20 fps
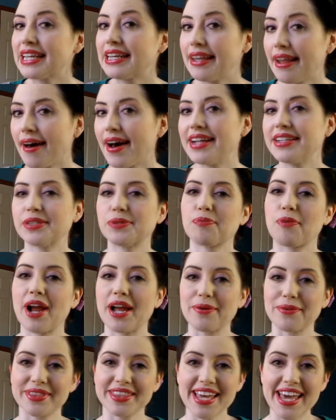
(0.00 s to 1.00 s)
light
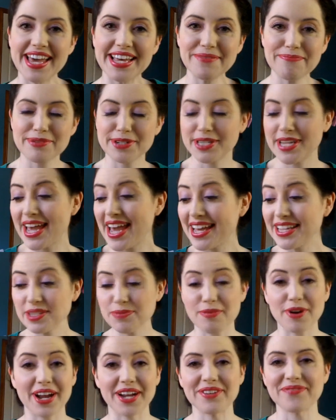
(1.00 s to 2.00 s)
spray with the
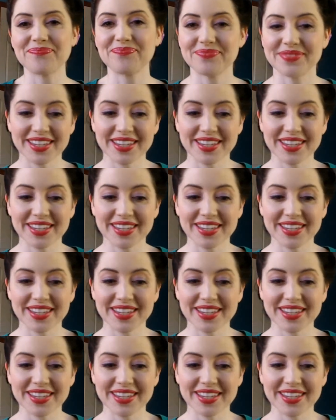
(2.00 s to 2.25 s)
hairspray.